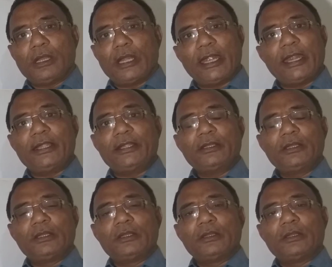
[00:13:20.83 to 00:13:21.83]
and
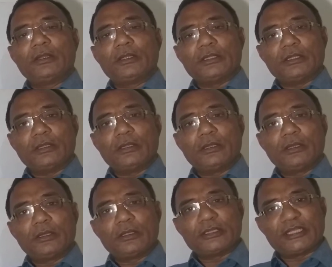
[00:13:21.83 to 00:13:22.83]

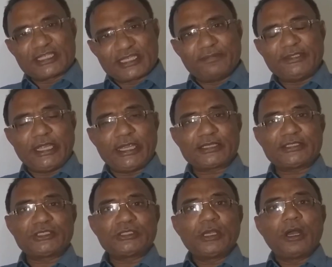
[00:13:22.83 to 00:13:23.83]
the
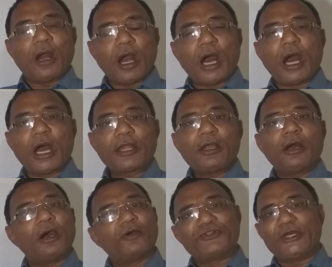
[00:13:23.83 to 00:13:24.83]
subjects are
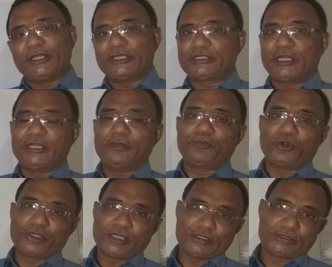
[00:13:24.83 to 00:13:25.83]
of the national
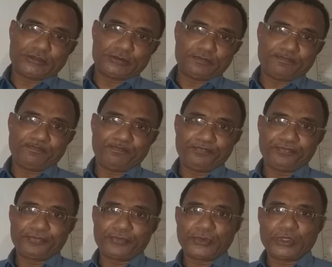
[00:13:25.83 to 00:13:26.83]
importance.
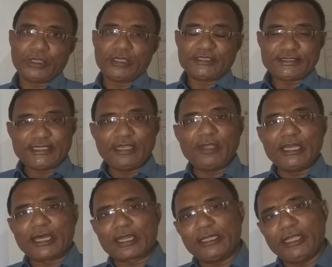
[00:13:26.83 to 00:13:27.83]

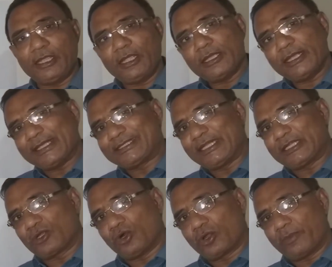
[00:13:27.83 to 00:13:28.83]
Similarly,
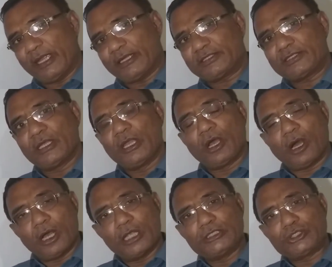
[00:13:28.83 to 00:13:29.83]
state governments
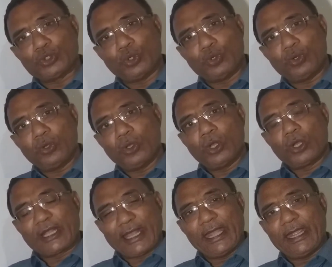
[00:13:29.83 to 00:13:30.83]
also
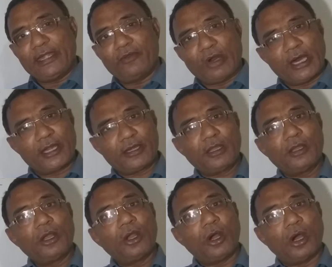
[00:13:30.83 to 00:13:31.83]
can work
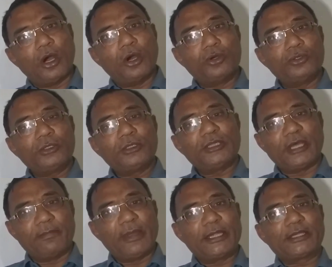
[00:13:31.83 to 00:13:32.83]
on
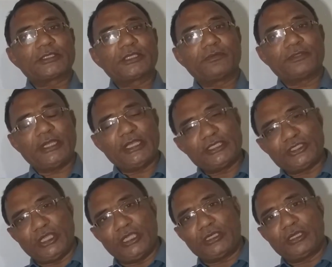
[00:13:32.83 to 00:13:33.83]
the matters of the
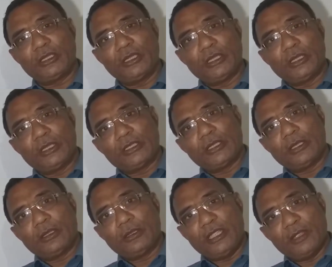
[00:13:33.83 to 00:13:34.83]
state
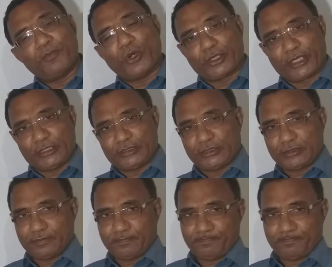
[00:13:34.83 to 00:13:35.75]
importance.